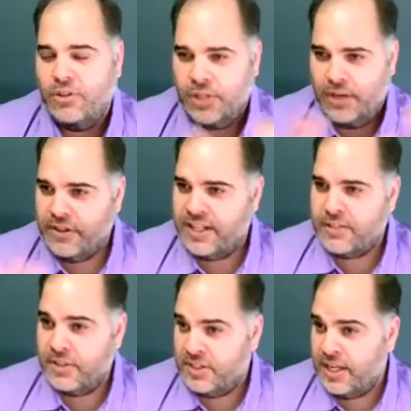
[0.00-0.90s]
you'll never guess
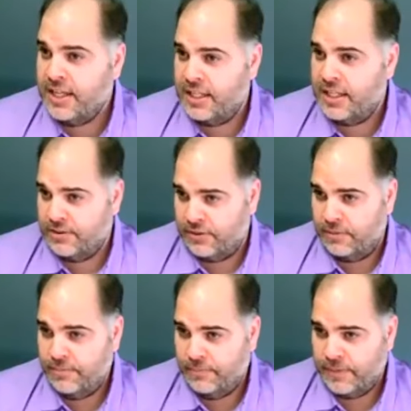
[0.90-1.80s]
what state he's
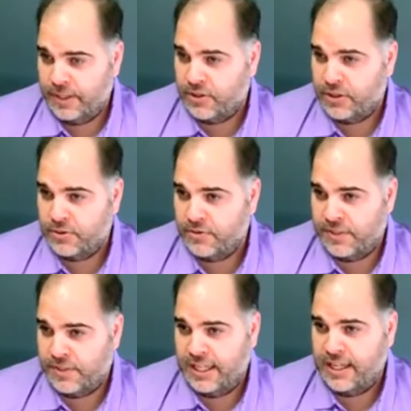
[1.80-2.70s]
from. It starts with
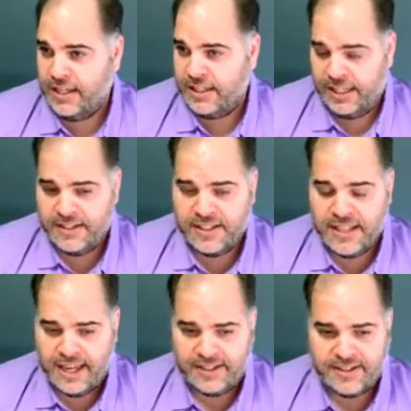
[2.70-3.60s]
T and ends in
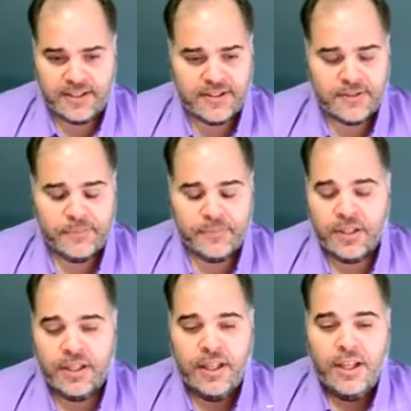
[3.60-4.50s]
Texas,
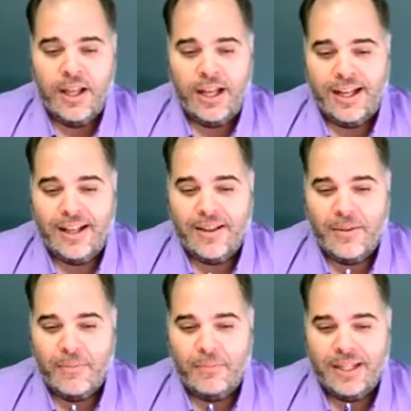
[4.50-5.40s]
but
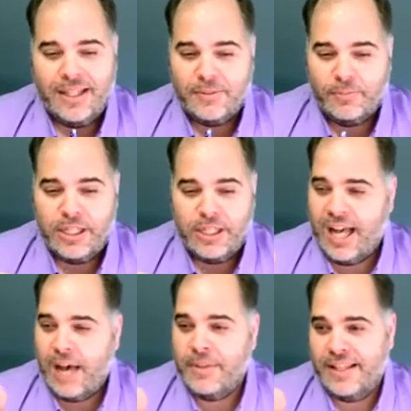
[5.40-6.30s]
it's pretty
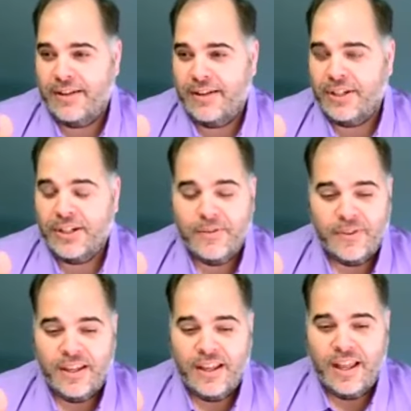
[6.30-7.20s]
common down there.
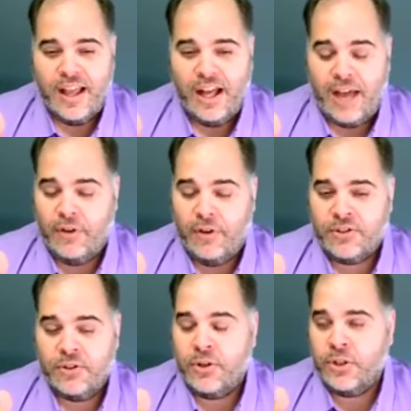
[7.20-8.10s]
I've
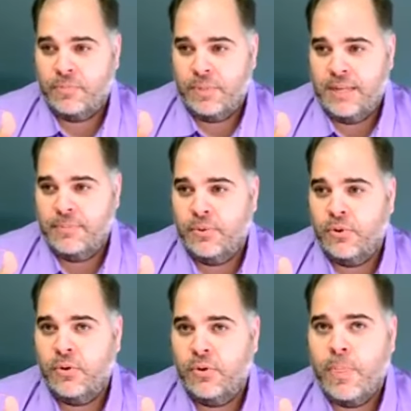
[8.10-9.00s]
also heard of
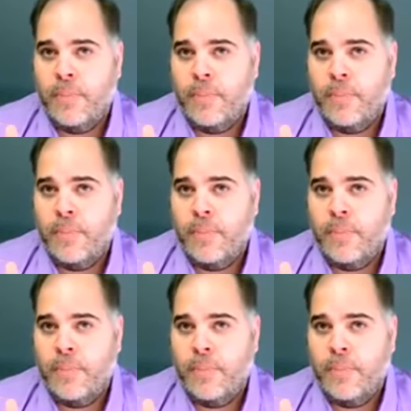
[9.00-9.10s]
people